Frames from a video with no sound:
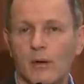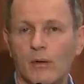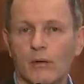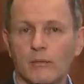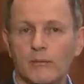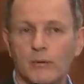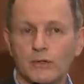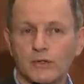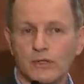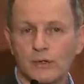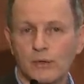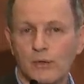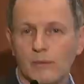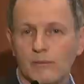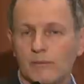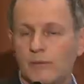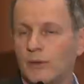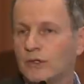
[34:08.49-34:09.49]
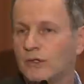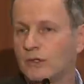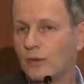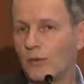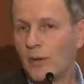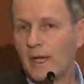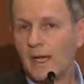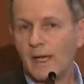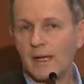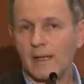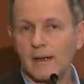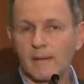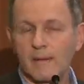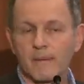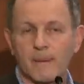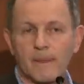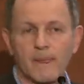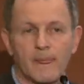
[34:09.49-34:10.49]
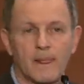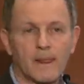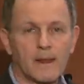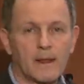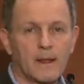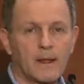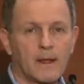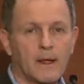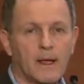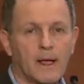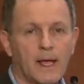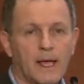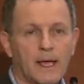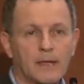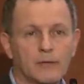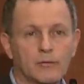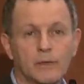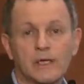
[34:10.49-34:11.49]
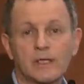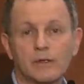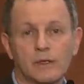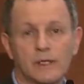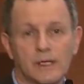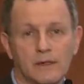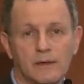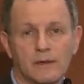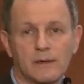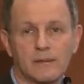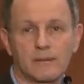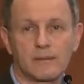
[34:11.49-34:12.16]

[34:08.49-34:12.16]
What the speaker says: or push away and regulate.